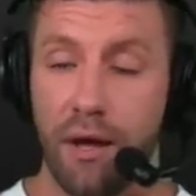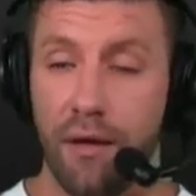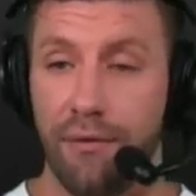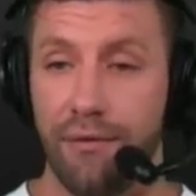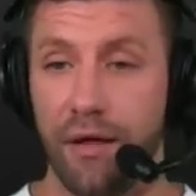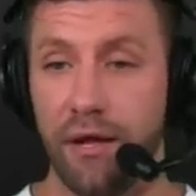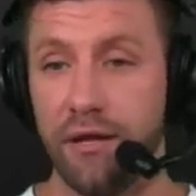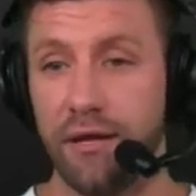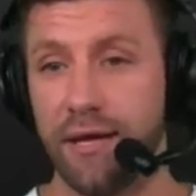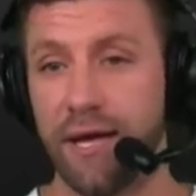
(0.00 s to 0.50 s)

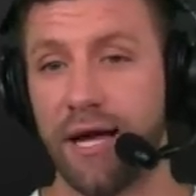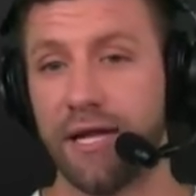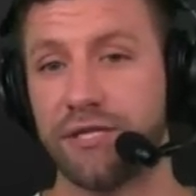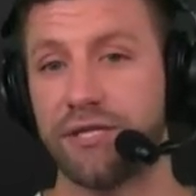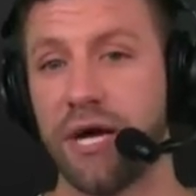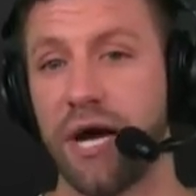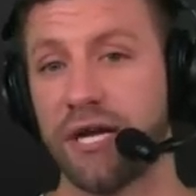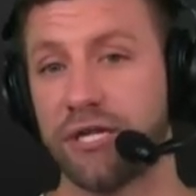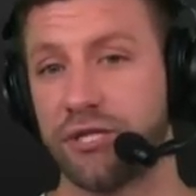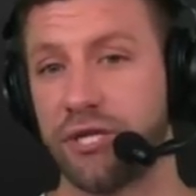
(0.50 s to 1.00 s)
Then you got
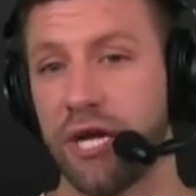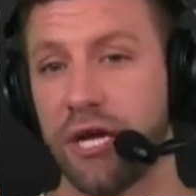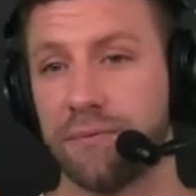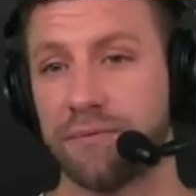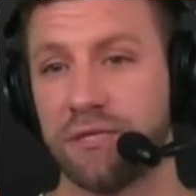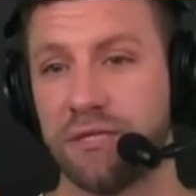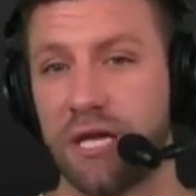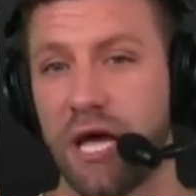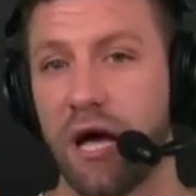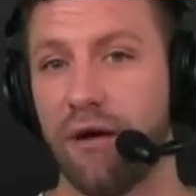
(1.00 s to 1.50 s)
Josh
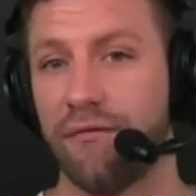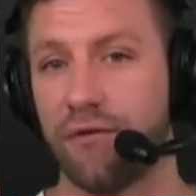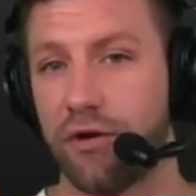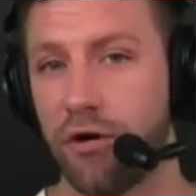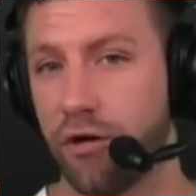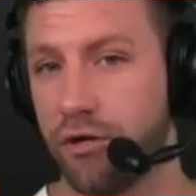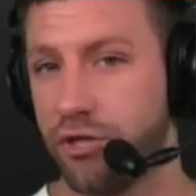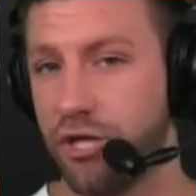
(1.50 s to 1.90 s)
Jacobs and Dalvin Cook.